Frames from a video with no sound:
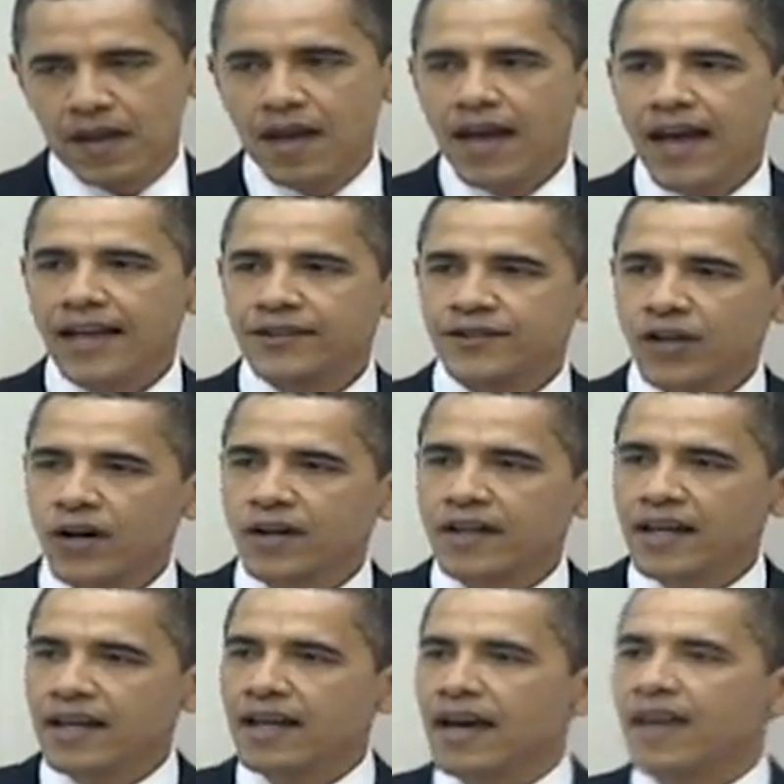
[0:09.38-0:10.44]
And
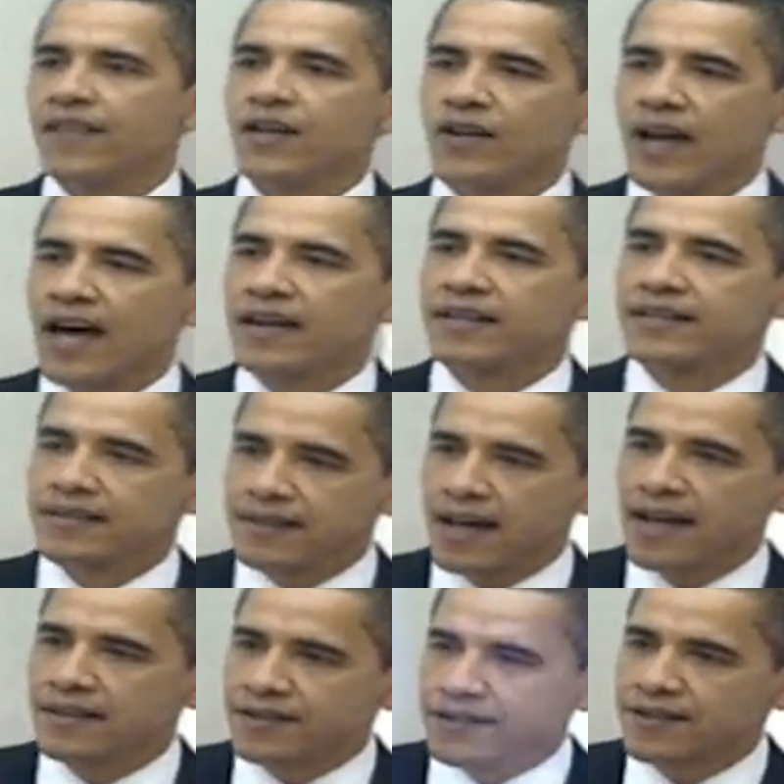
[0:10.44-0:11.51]
Turkey and the United
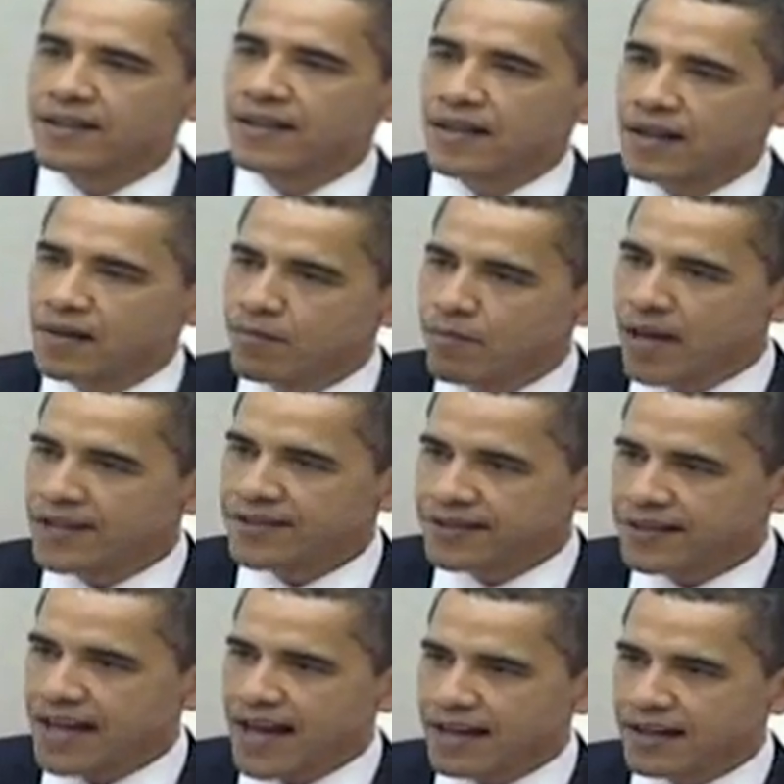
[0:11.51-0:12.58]
States must
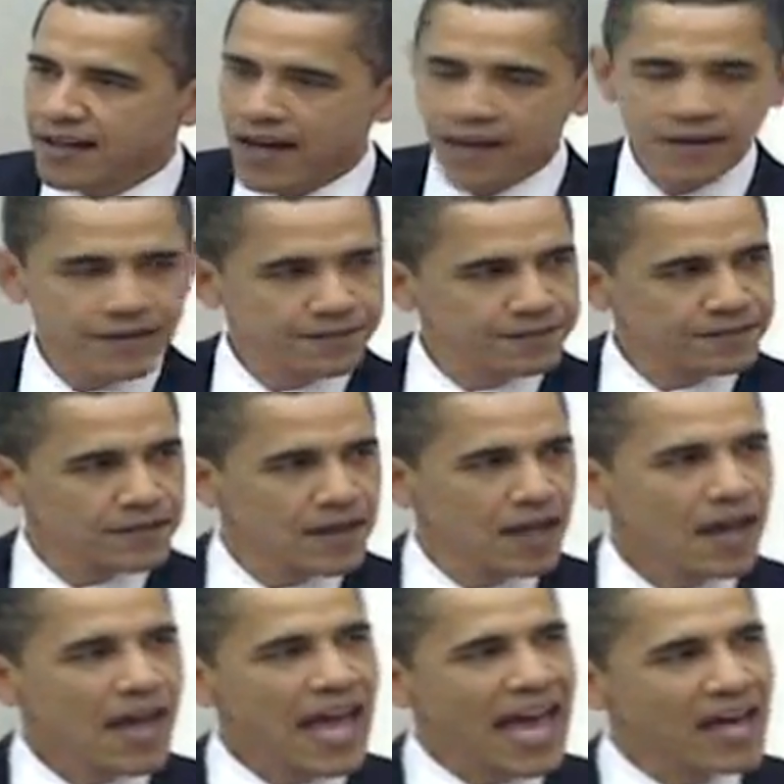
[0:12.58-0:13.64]
stand together
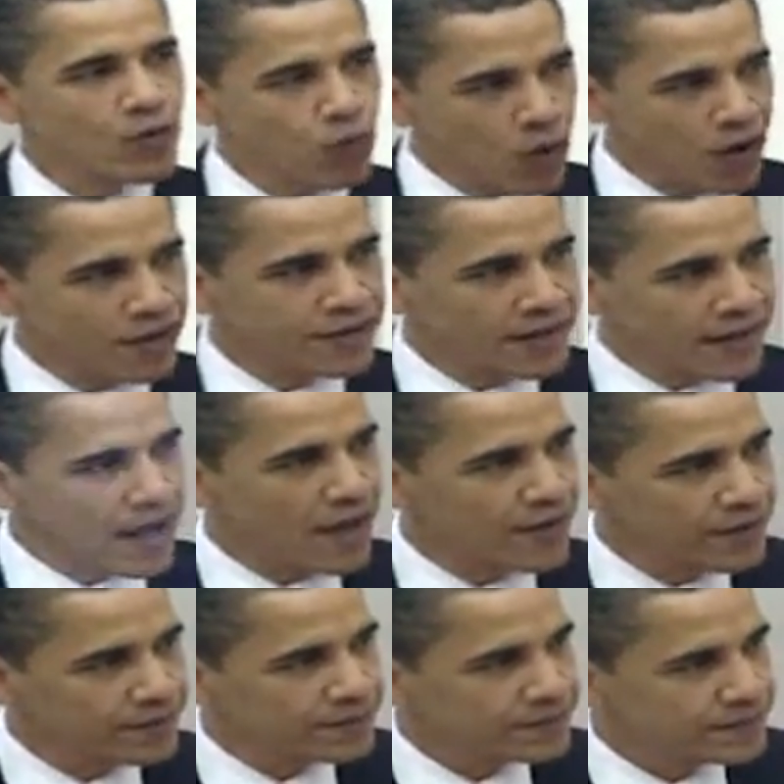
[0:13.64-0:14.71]
and work
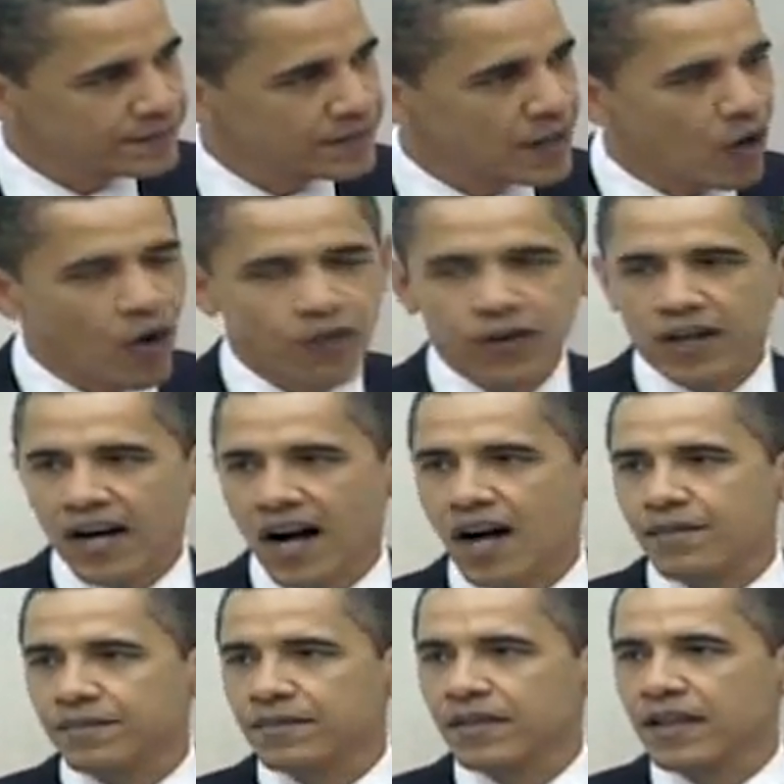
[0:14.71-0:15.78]
together to
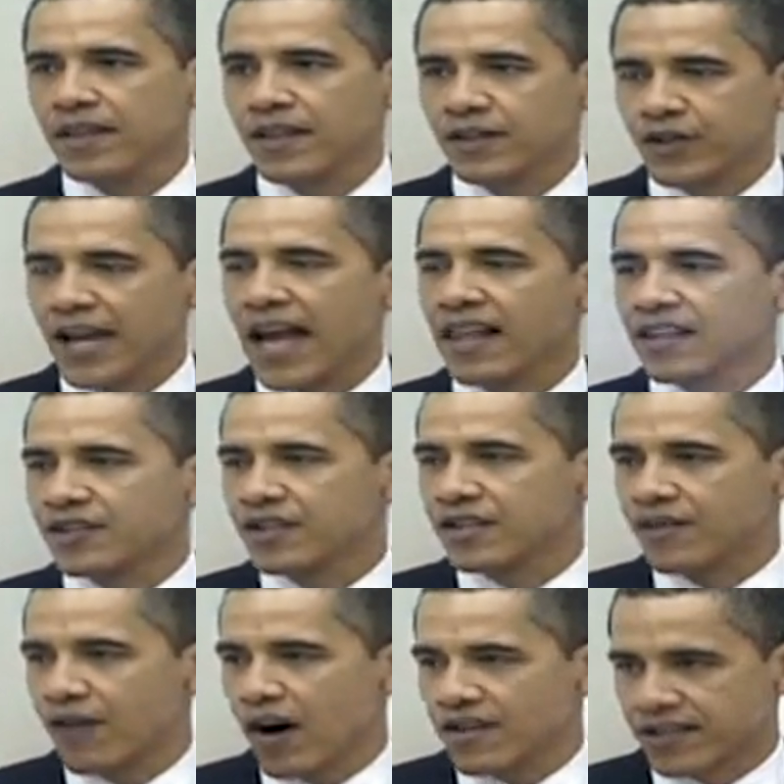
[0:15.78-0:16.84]
overcome the challenges
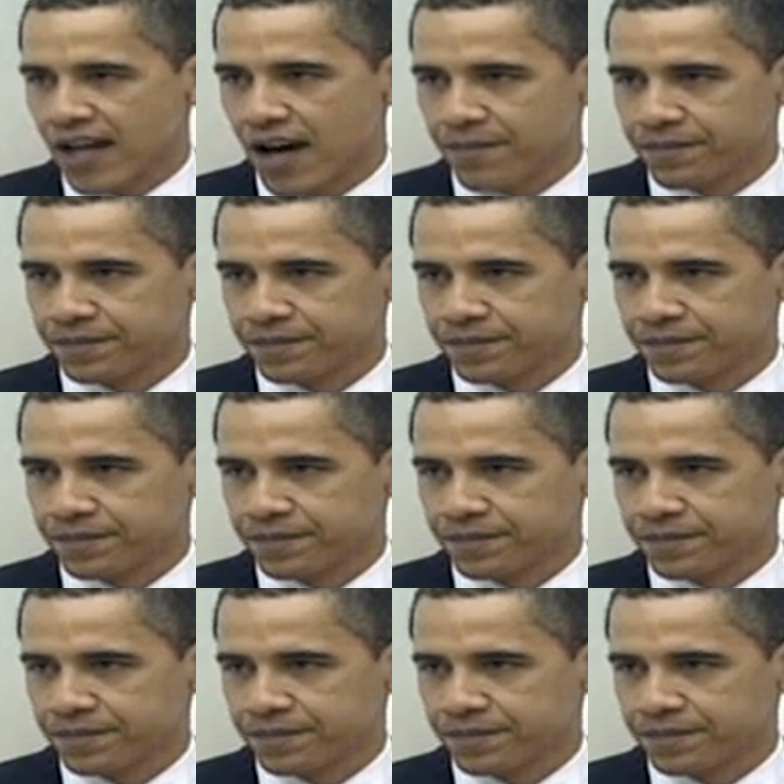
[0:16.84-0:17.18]
of our time.